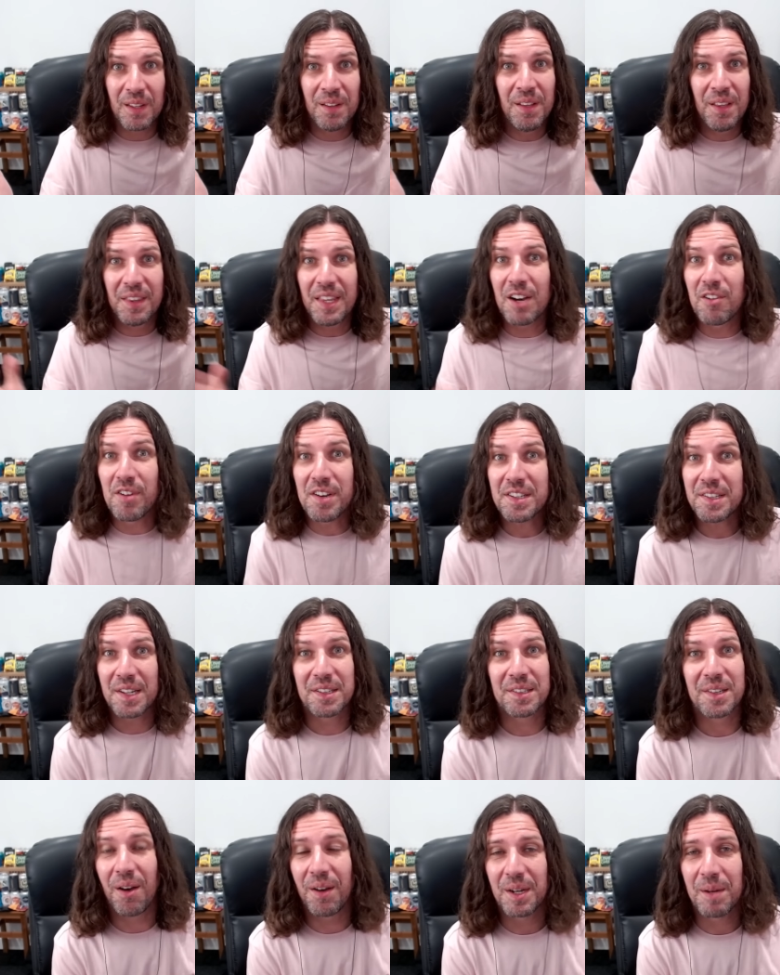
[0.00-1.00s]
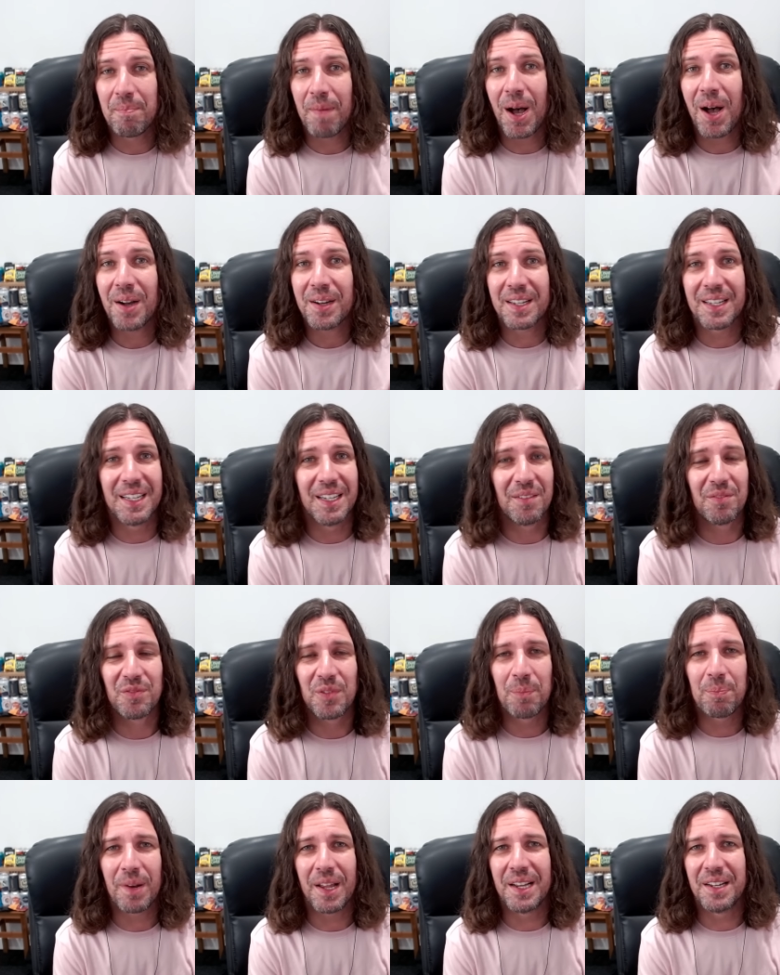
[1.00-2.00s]
there is this kind of market
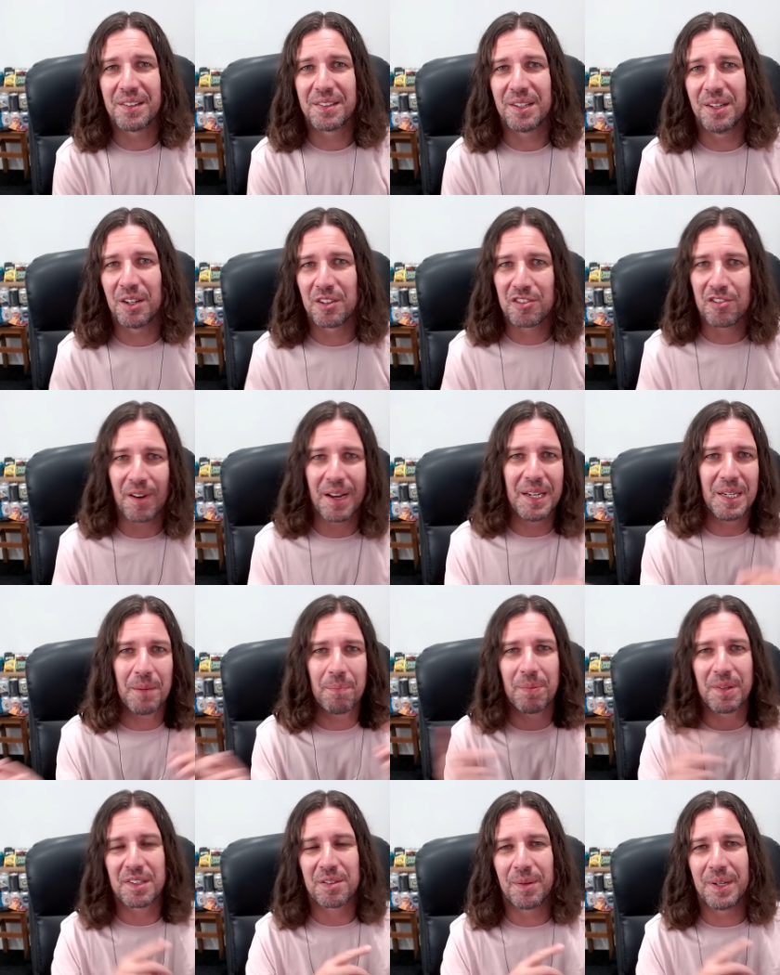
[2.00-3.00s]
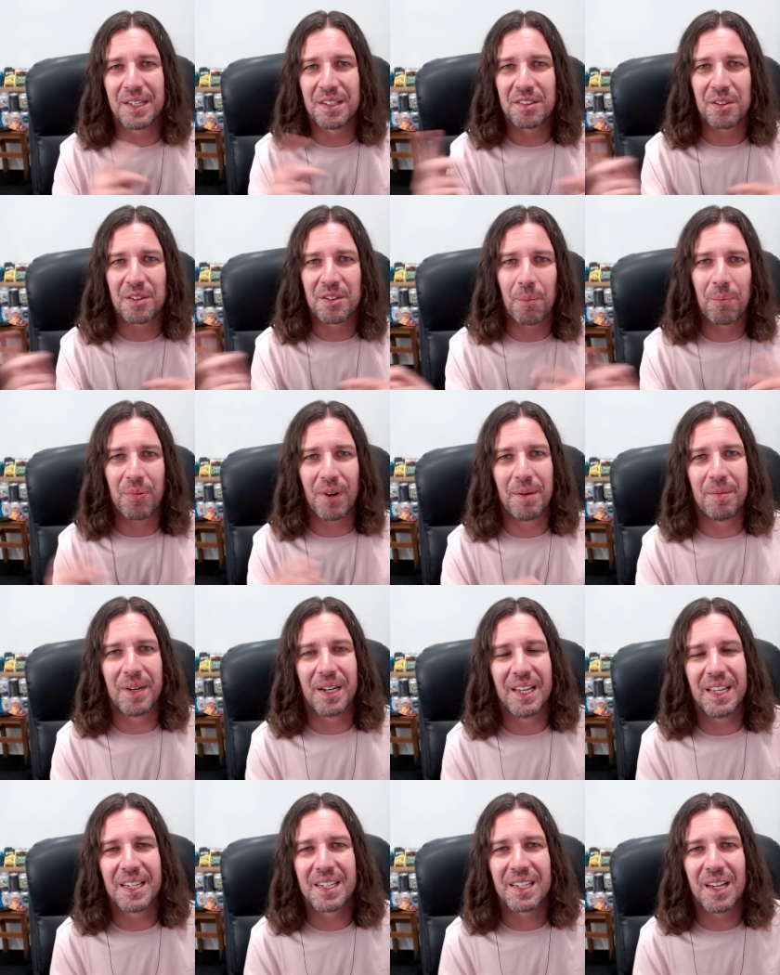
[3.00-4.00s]
for players that are traded between top Premier
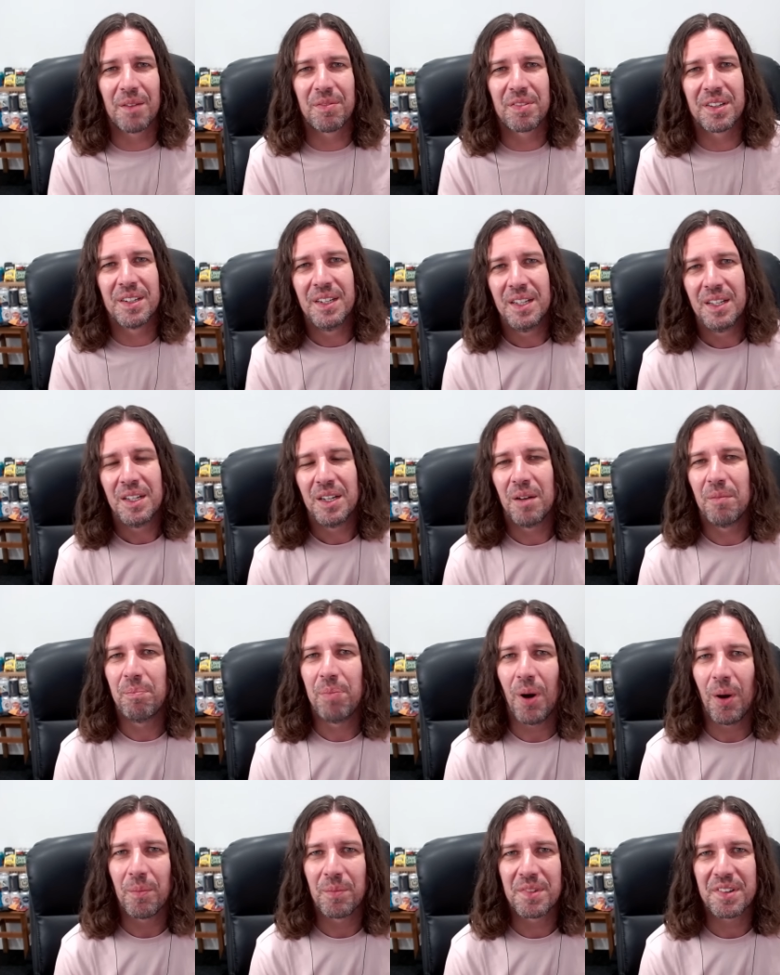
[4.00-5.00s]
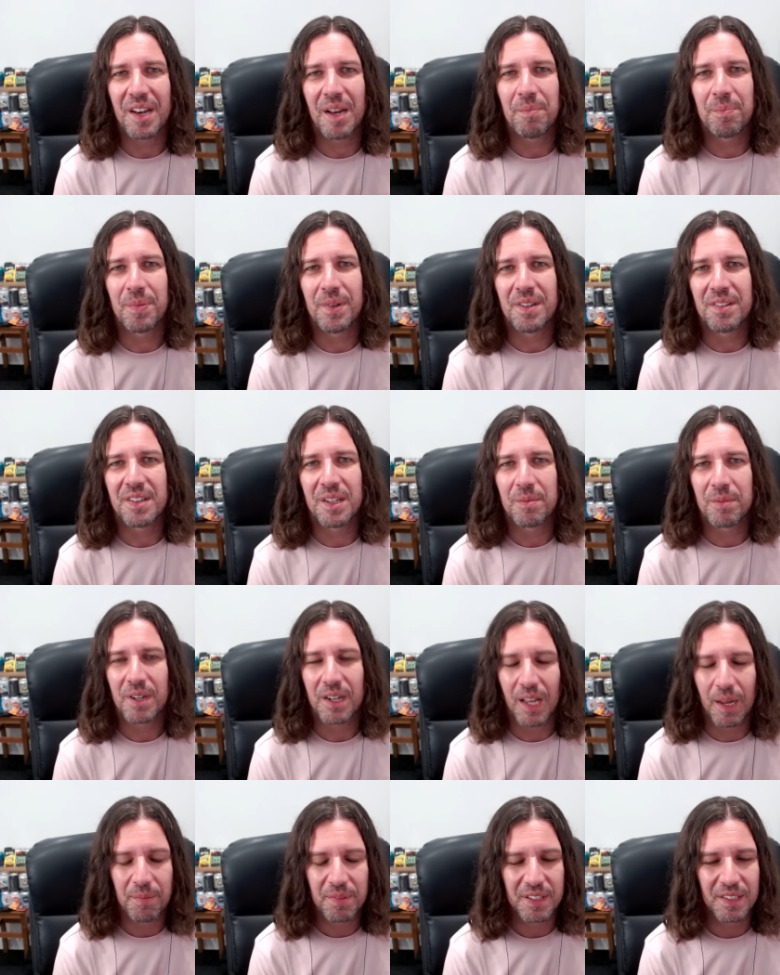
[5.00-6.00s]
League clubs and bottom Championship
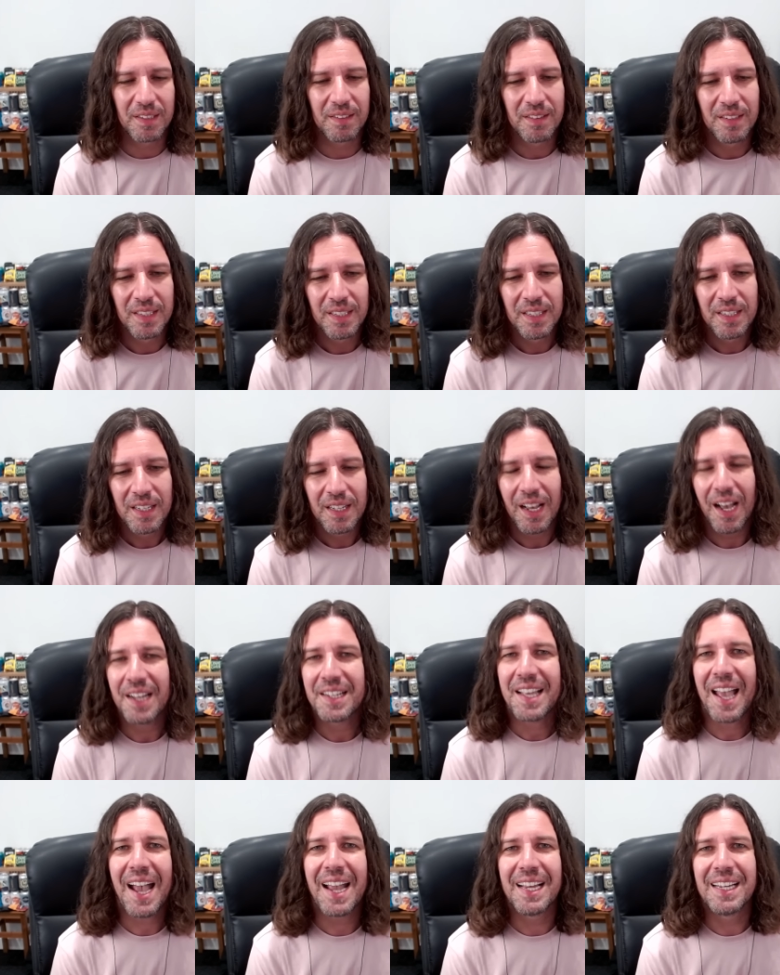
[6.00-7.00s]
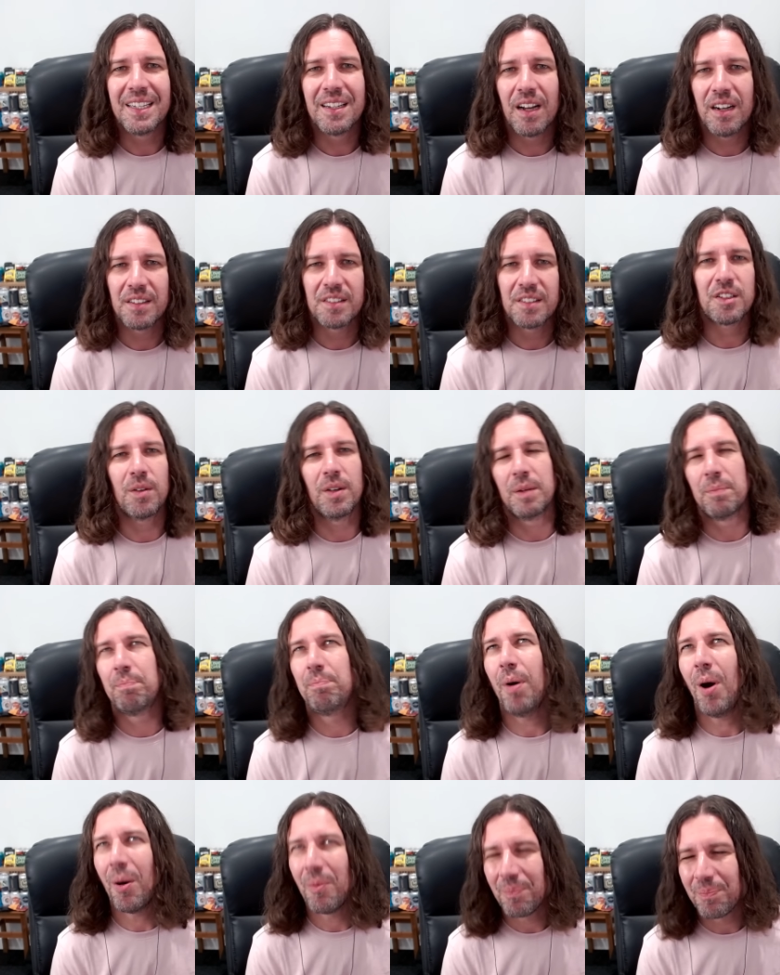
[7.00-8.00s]
clubs. And again, uh, sorry,
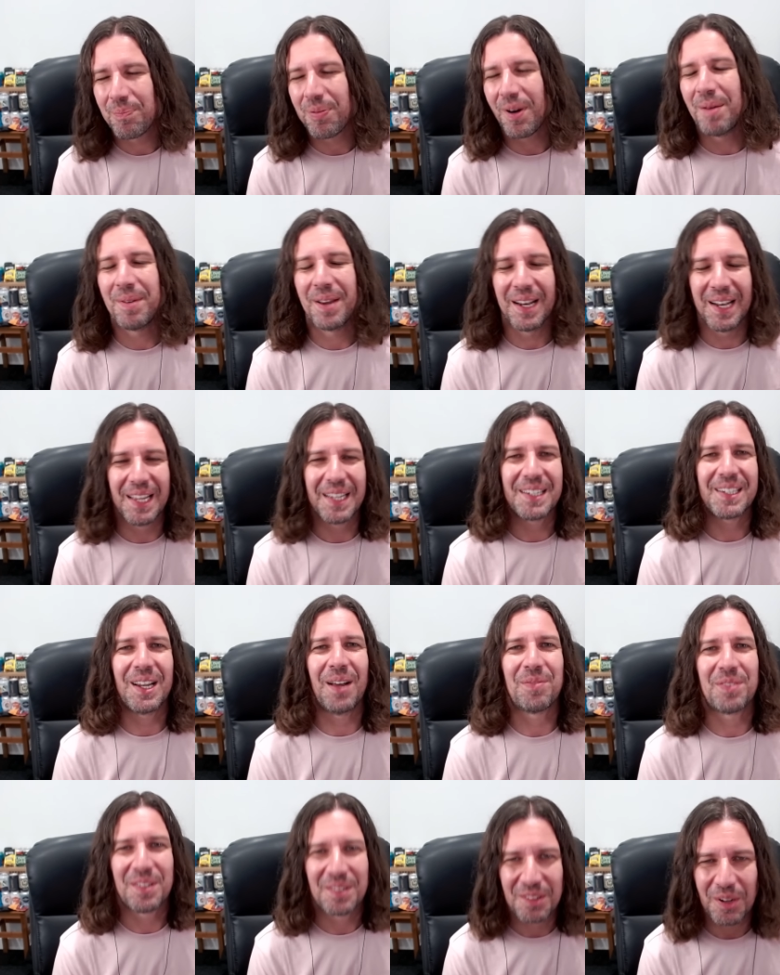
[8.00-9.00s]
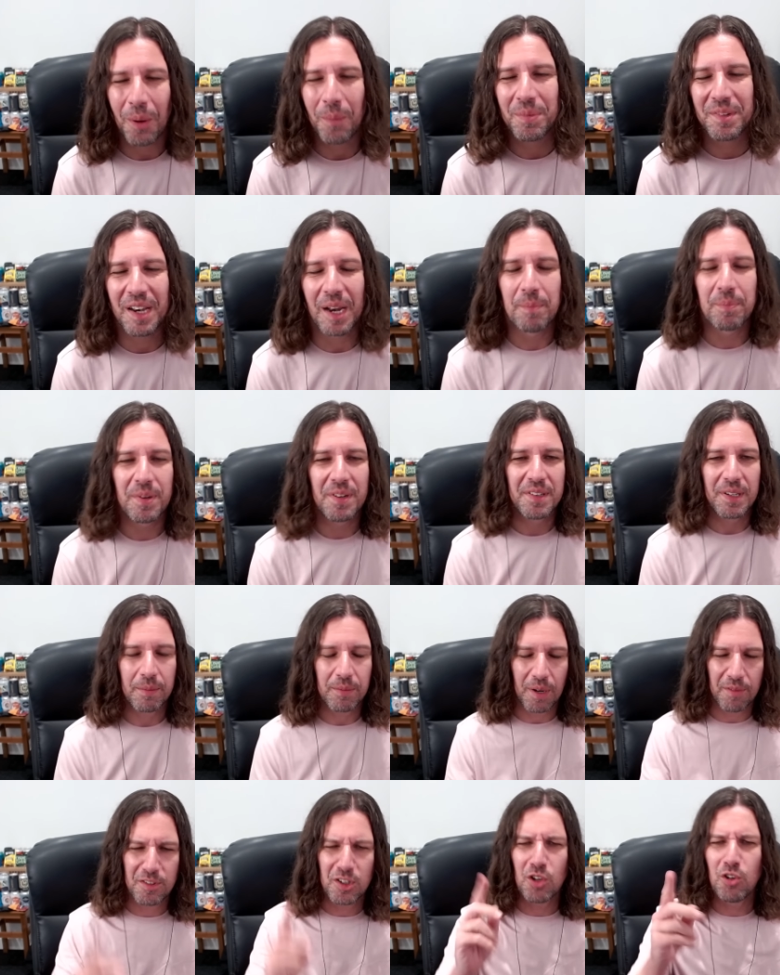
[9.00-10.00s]
bottom Premier League clubs and top Championship
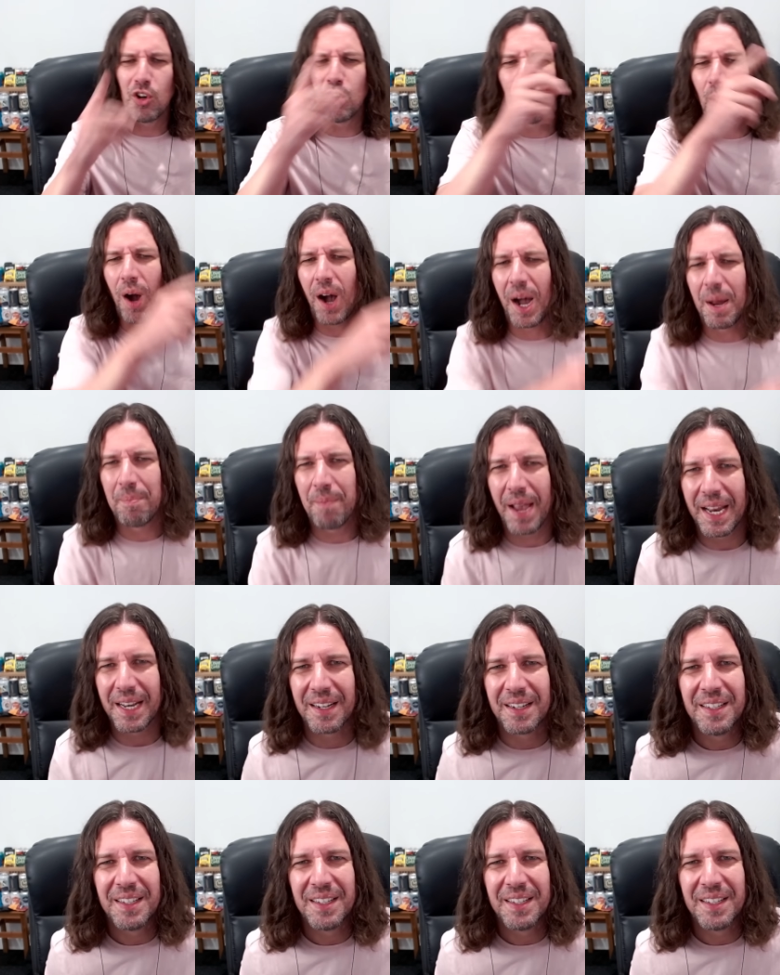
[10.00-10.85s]
clubs. You knew what I meant.